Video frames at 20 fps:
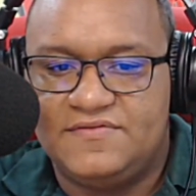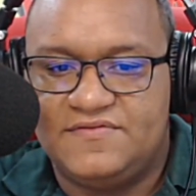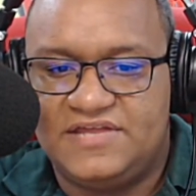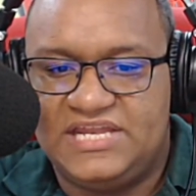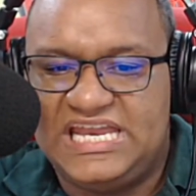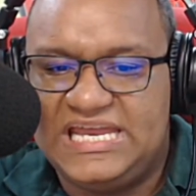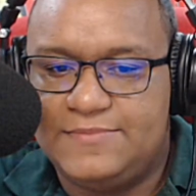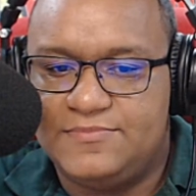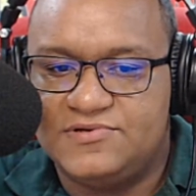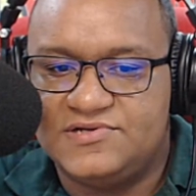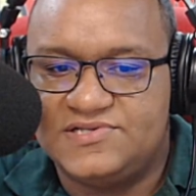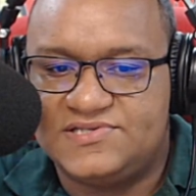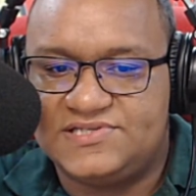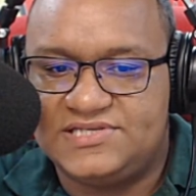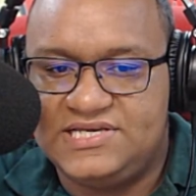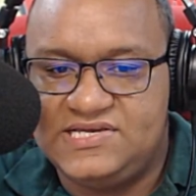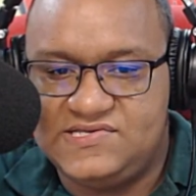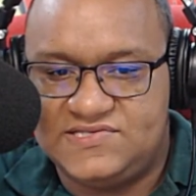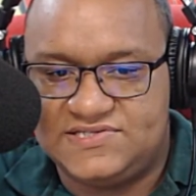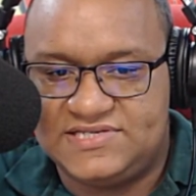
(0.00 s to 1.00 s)
The
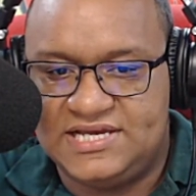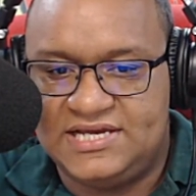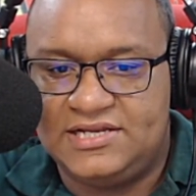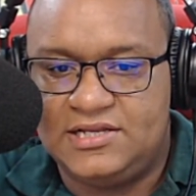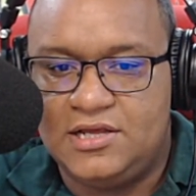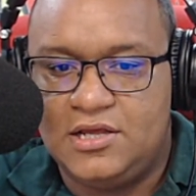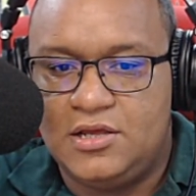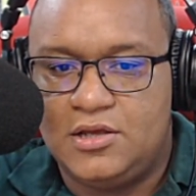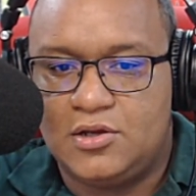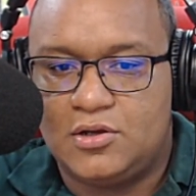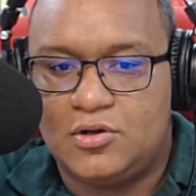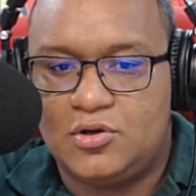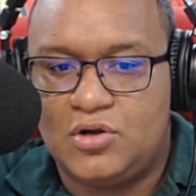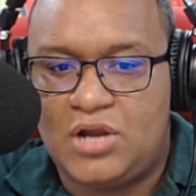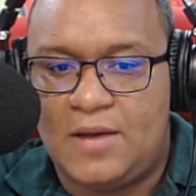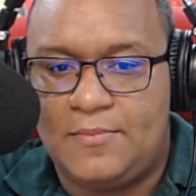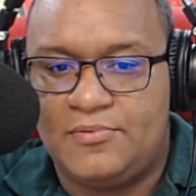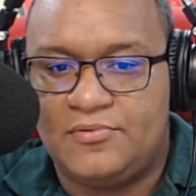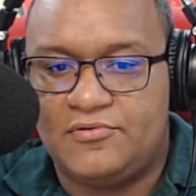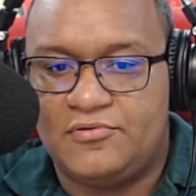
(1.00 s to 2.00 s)
neighbors, he said,
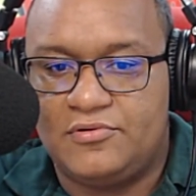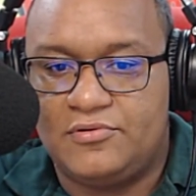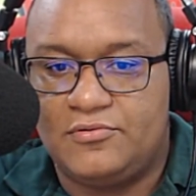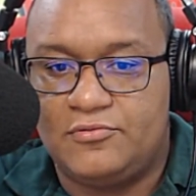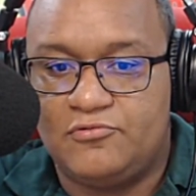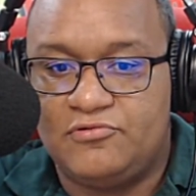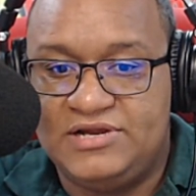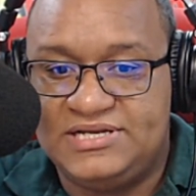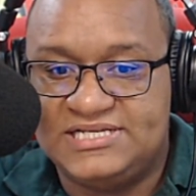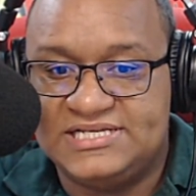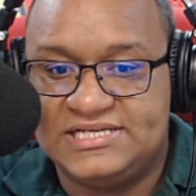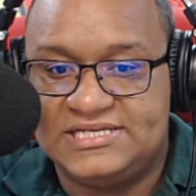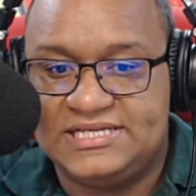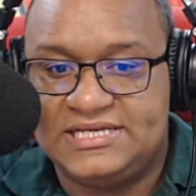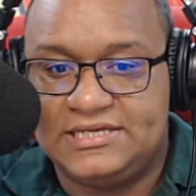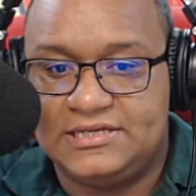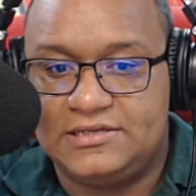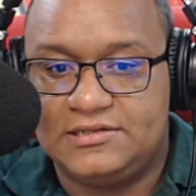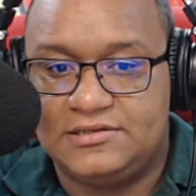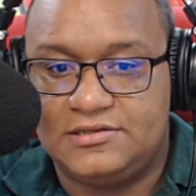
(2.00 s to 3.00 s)

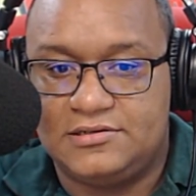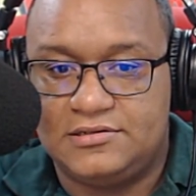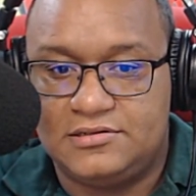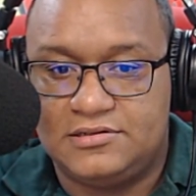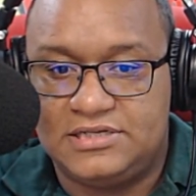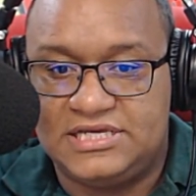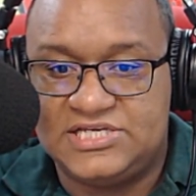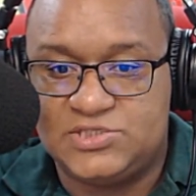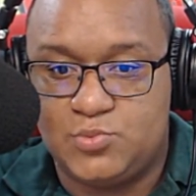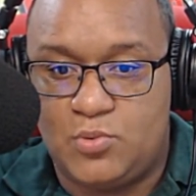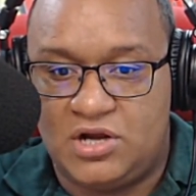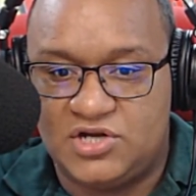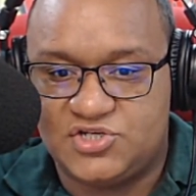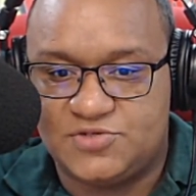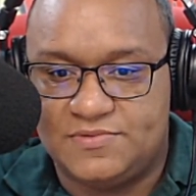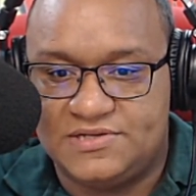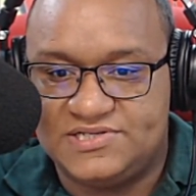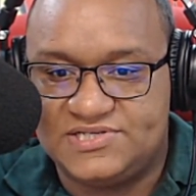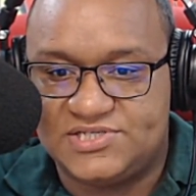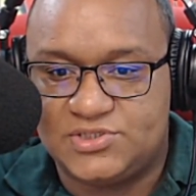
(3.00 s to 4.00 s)
corroborated his
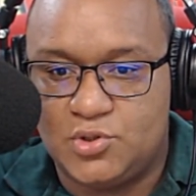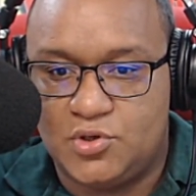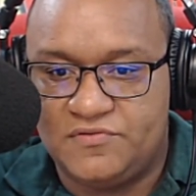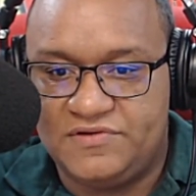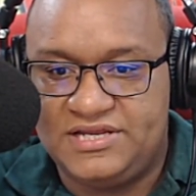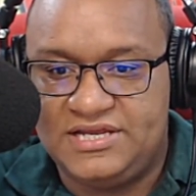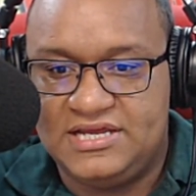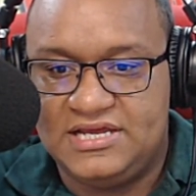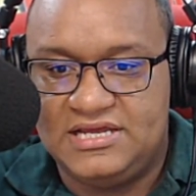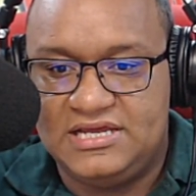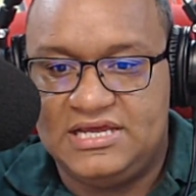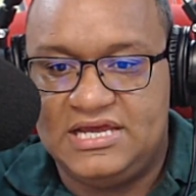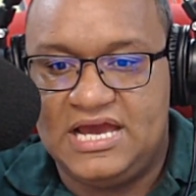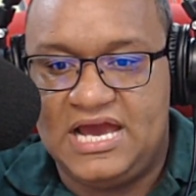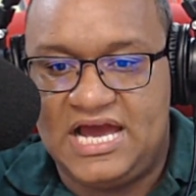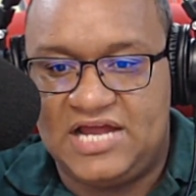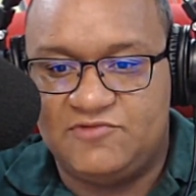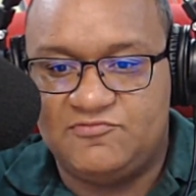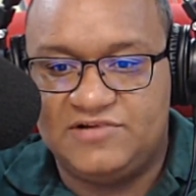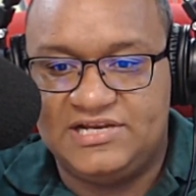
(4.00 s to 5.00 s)
watchman's story
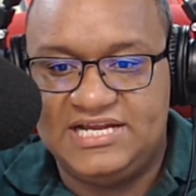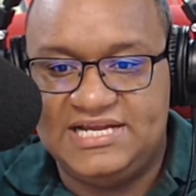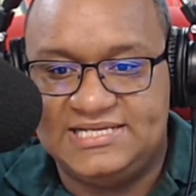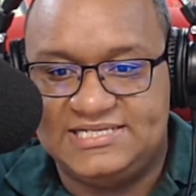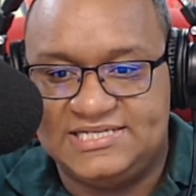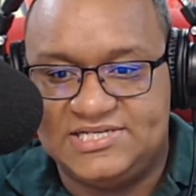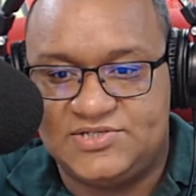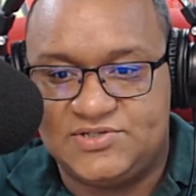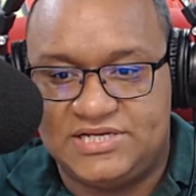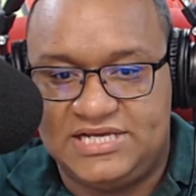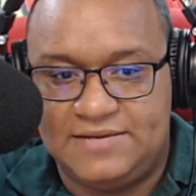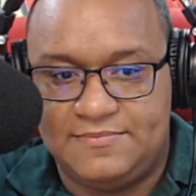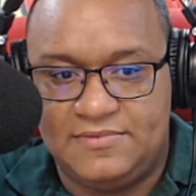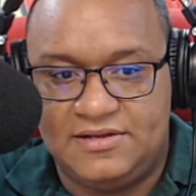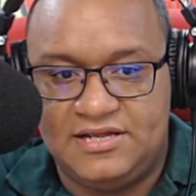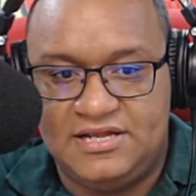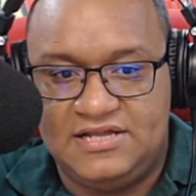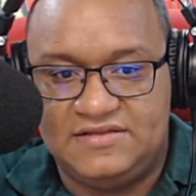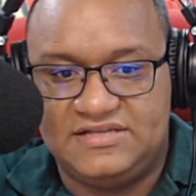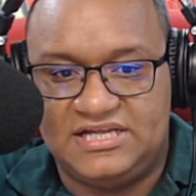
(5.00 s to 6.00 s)
and related to
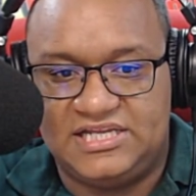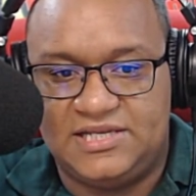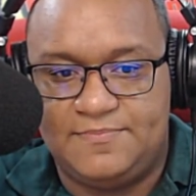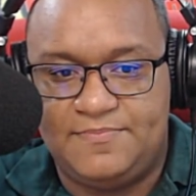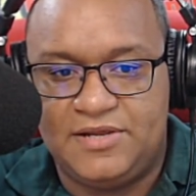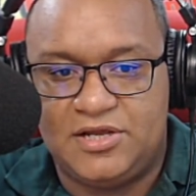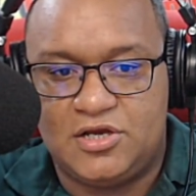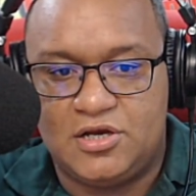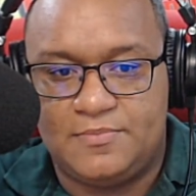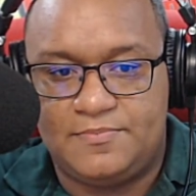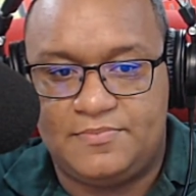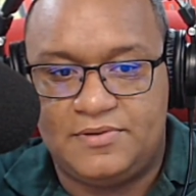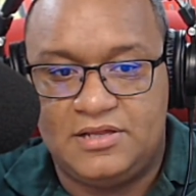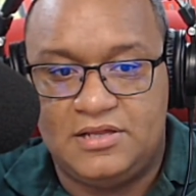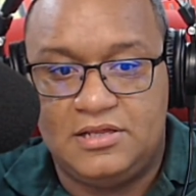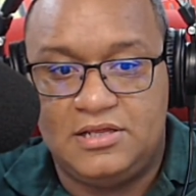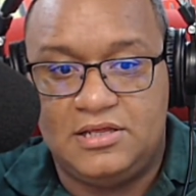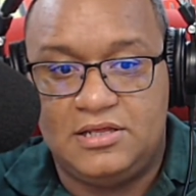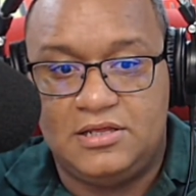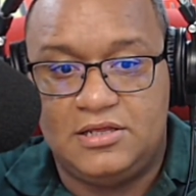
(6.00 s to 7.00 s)
him that the pickup
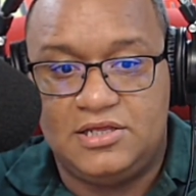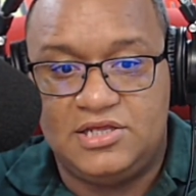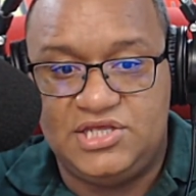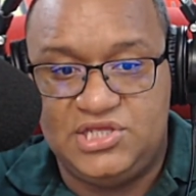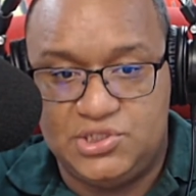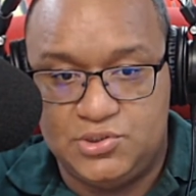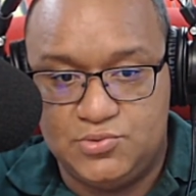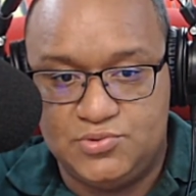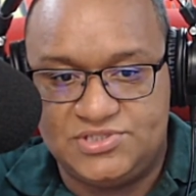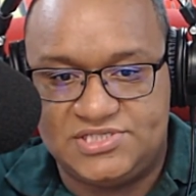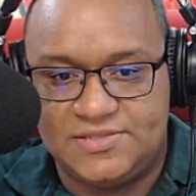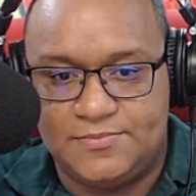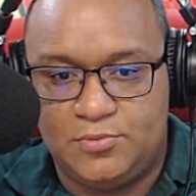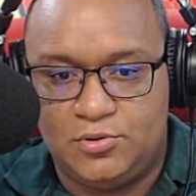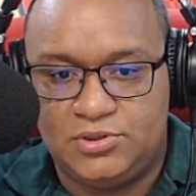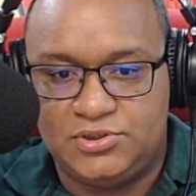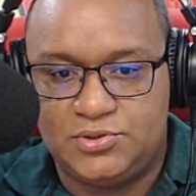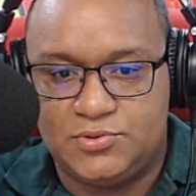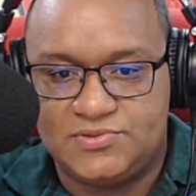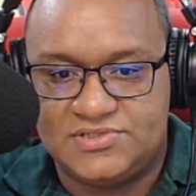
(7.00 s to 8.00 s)
used to
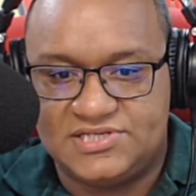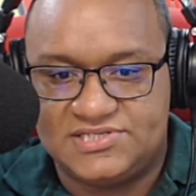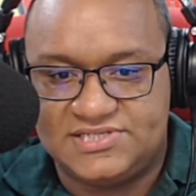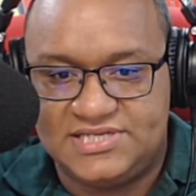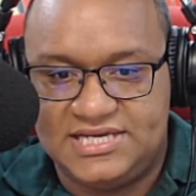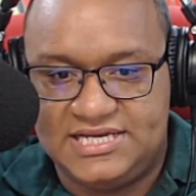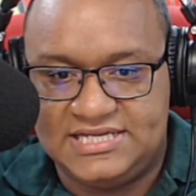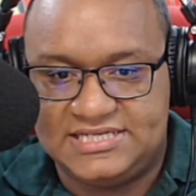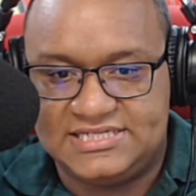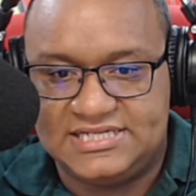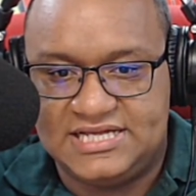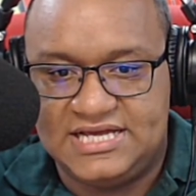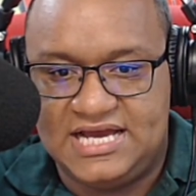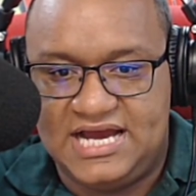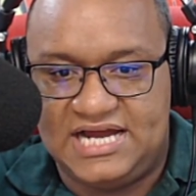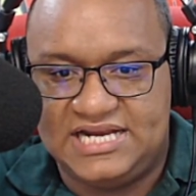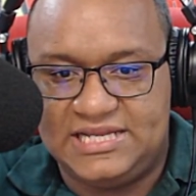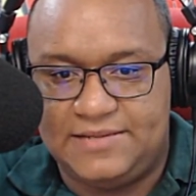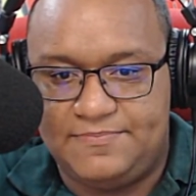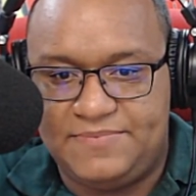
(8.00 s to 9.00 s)
bulldoze his gate
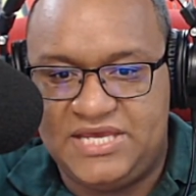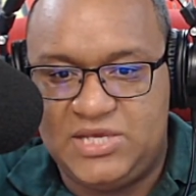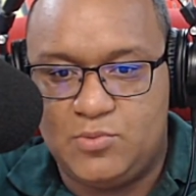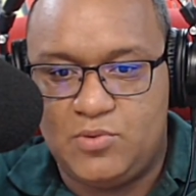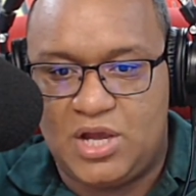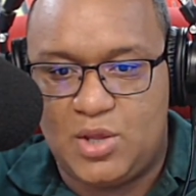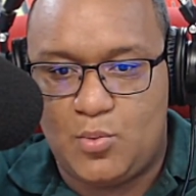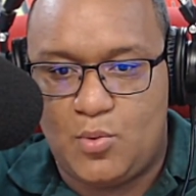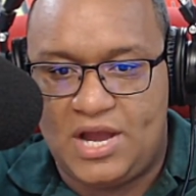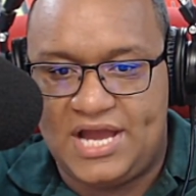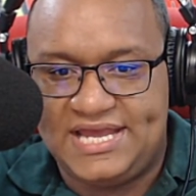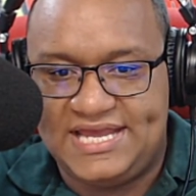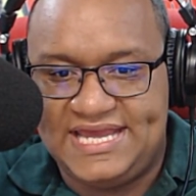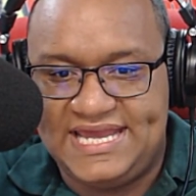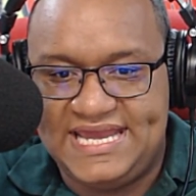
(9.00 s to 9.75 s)
had a PYY